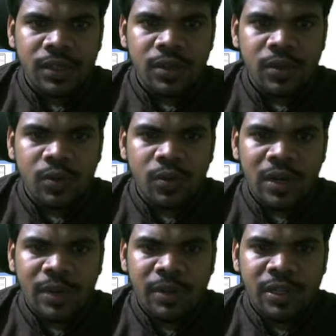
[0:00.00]
So
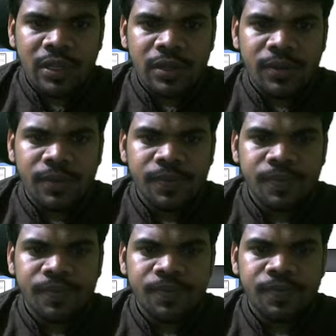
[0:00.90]
let me check.
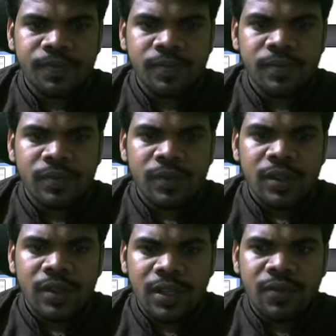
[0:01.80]

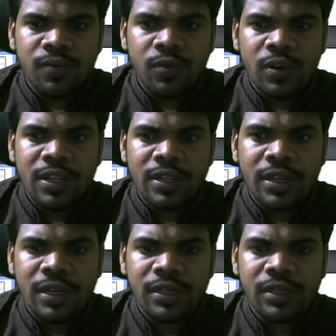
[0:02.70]
Yes, 4 is
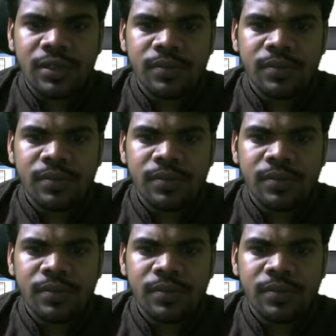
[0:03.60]
correct.